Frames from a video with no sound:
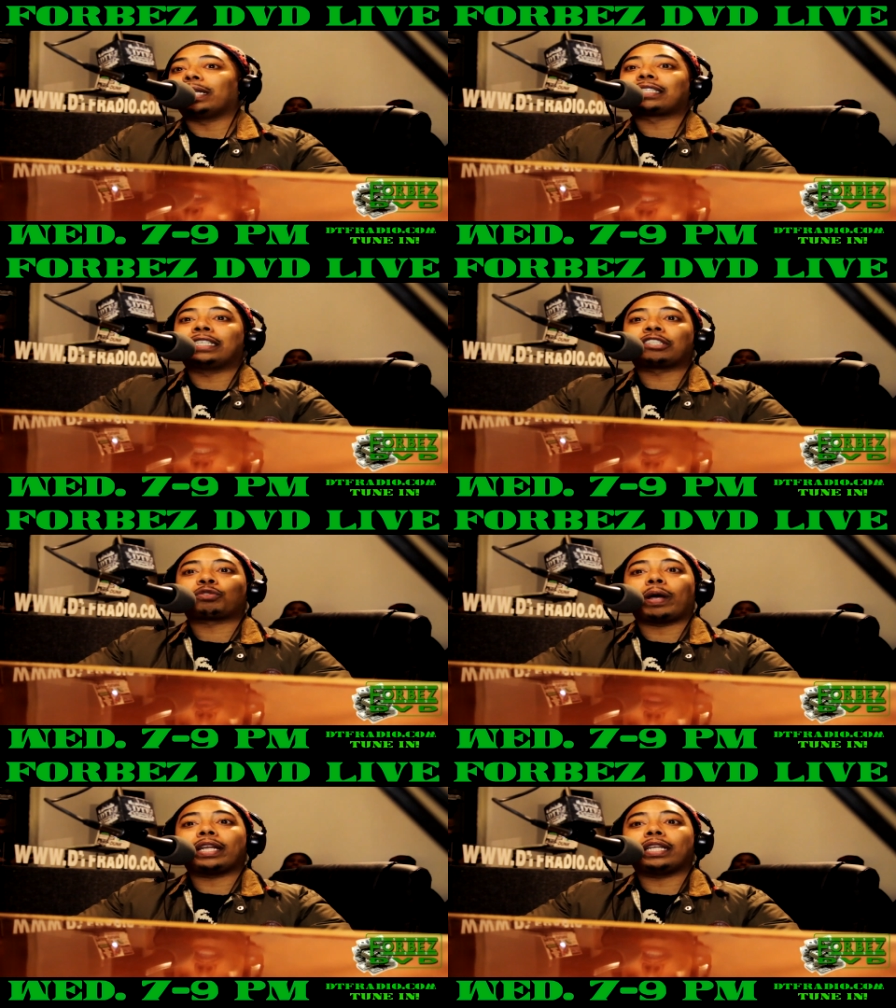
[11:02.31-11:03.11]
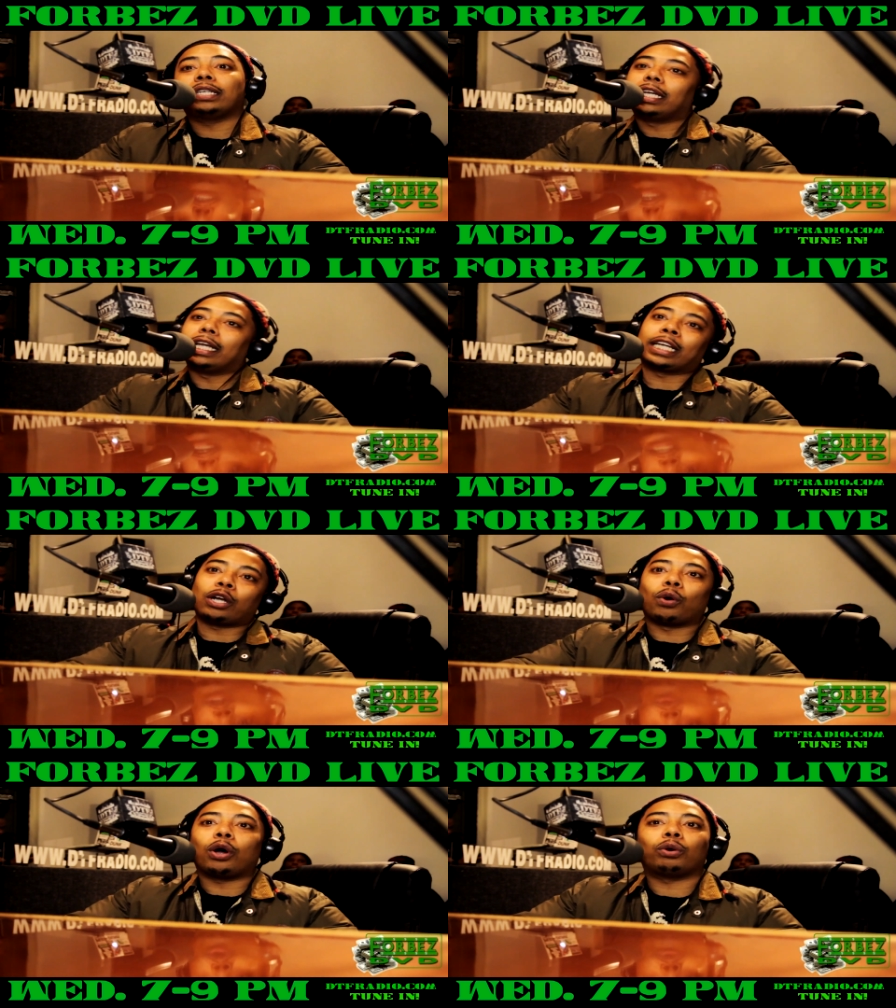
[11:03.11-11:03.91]
Let's get sweaty and
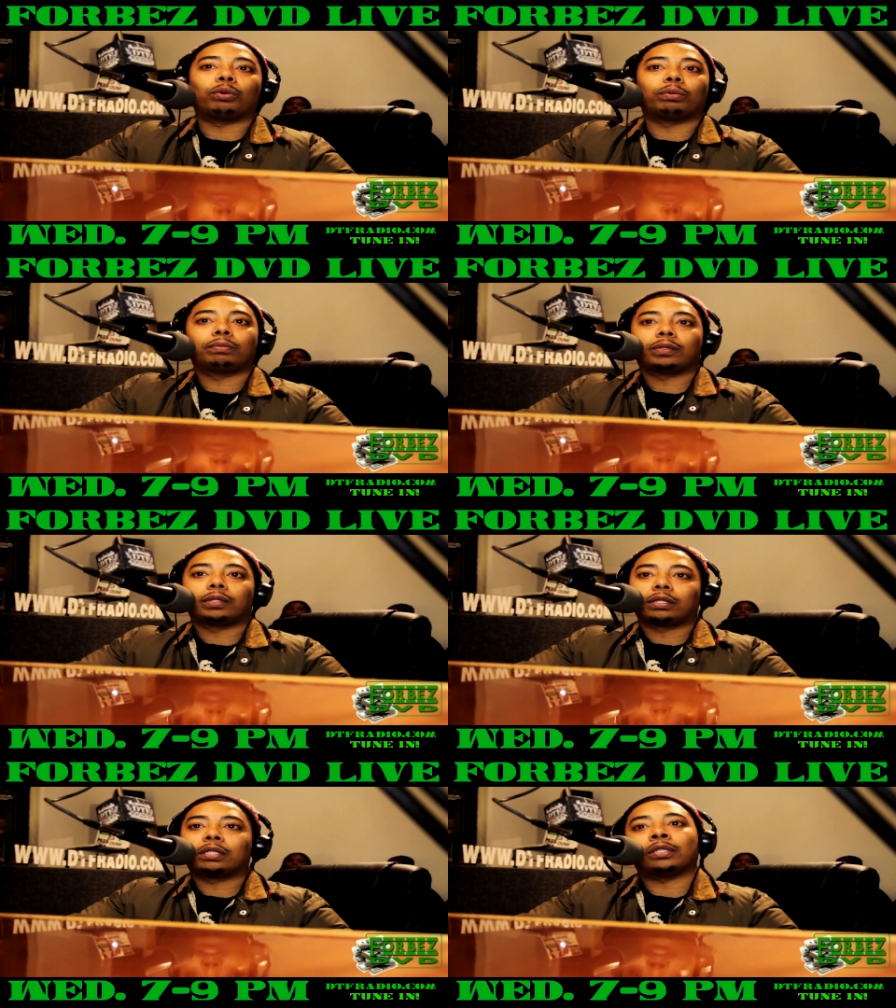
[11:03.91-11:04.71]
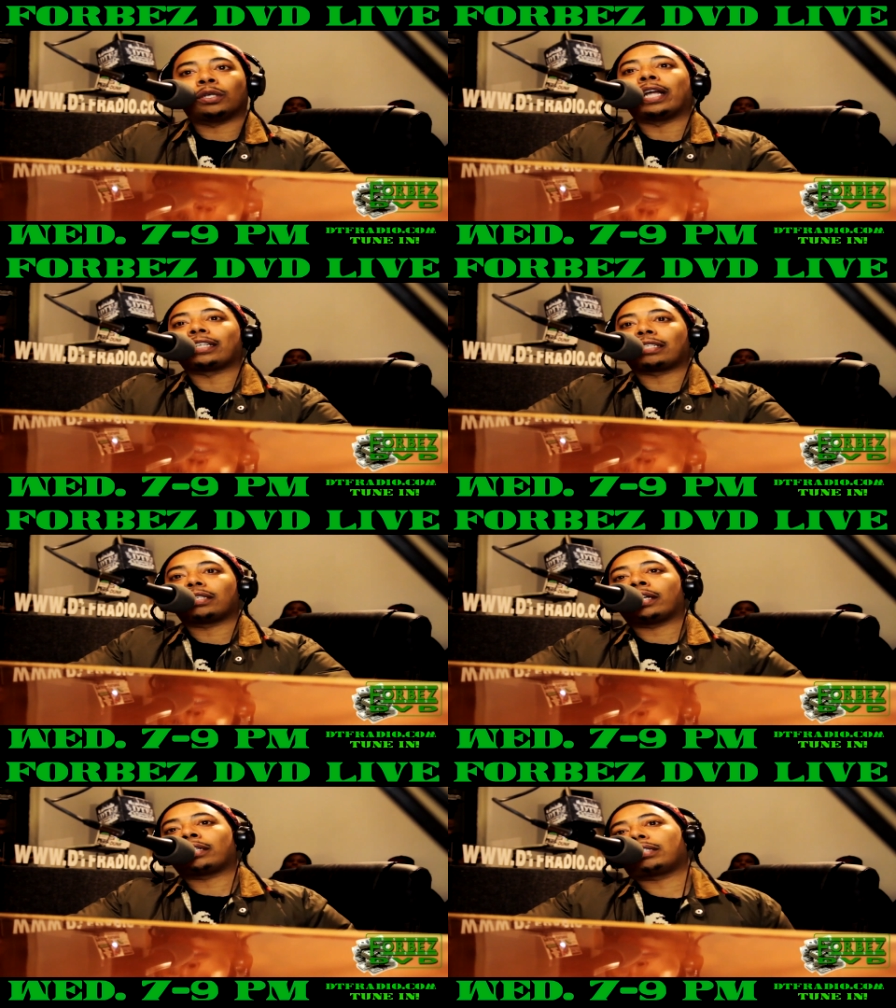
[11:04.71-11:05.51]
go home. Yeah. You know, that's
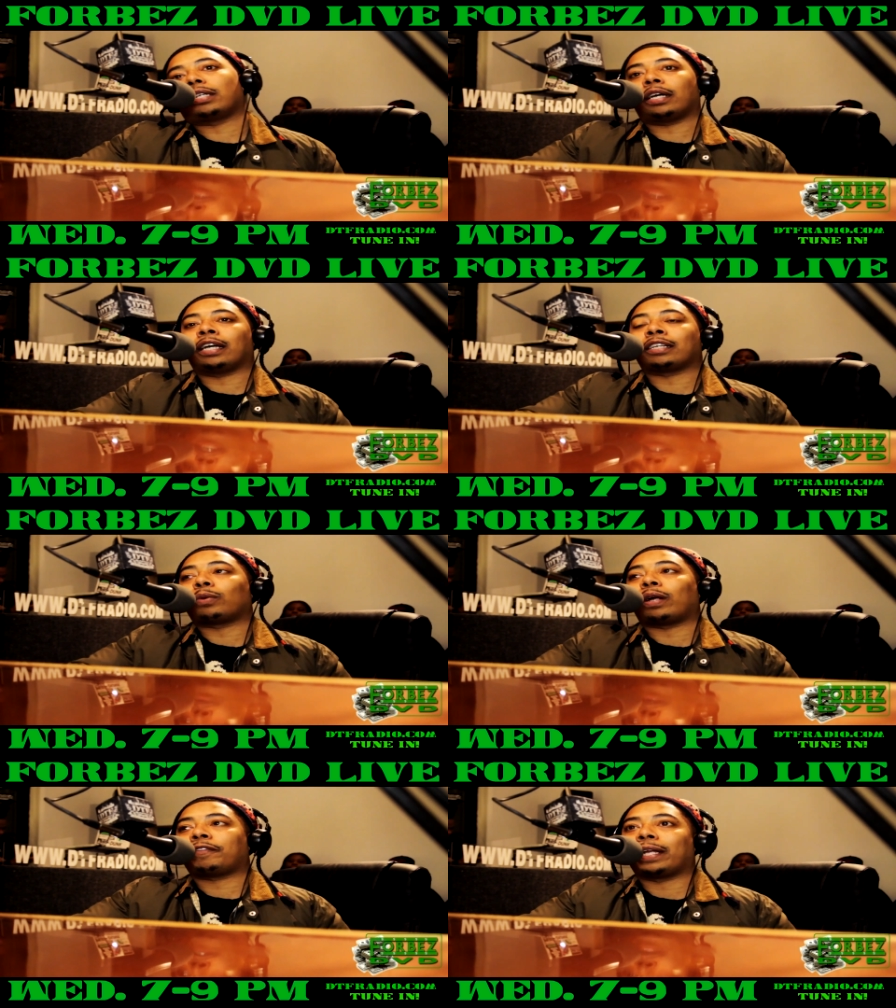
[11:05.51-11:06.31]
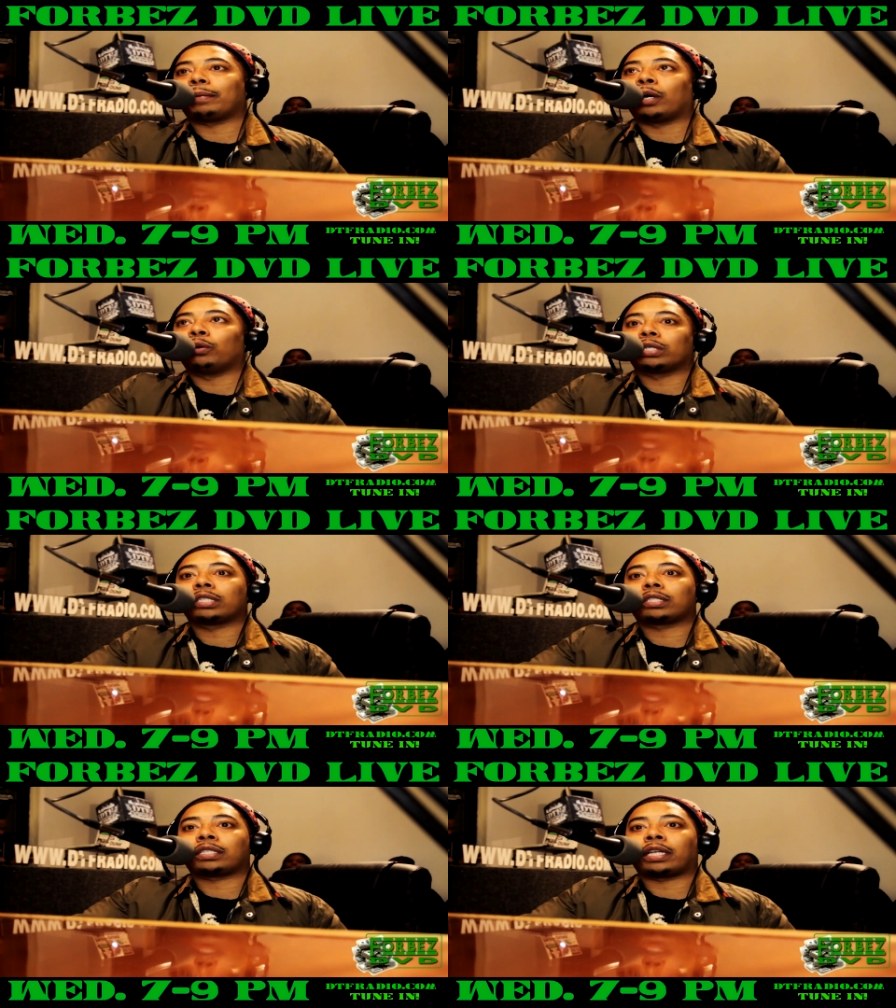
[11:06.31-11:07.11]
that's that's where I feel like my
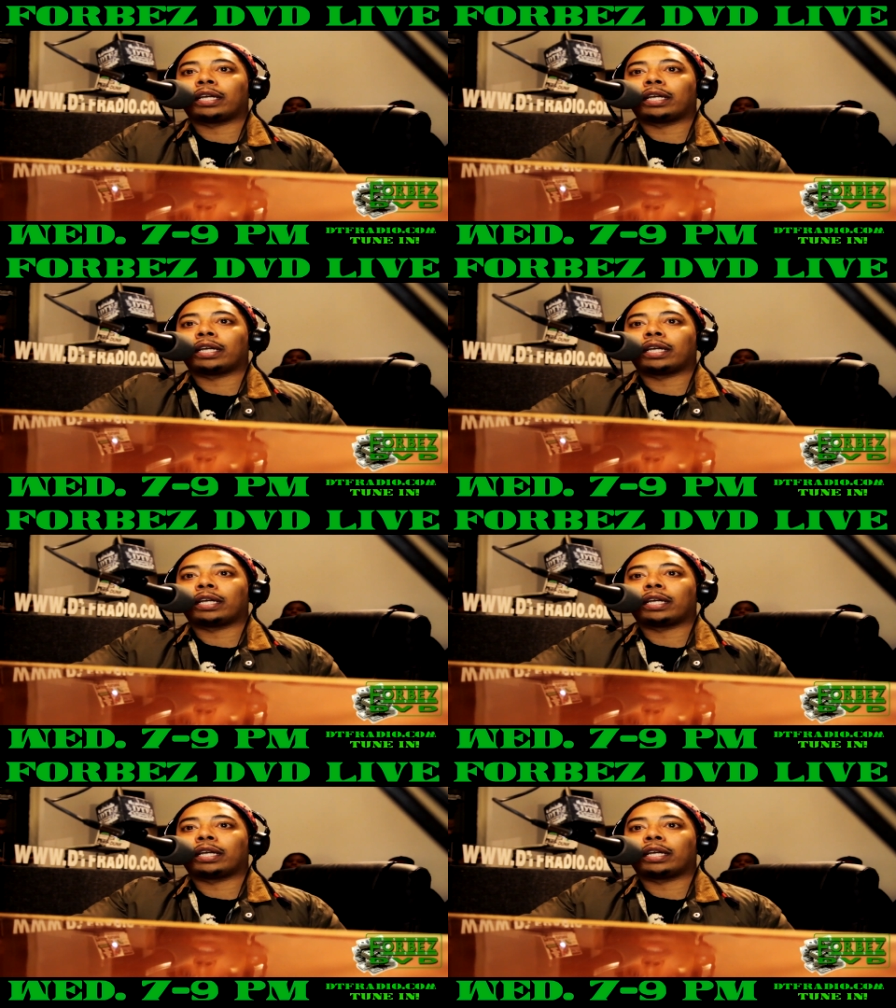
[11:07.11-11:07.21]
audience is at.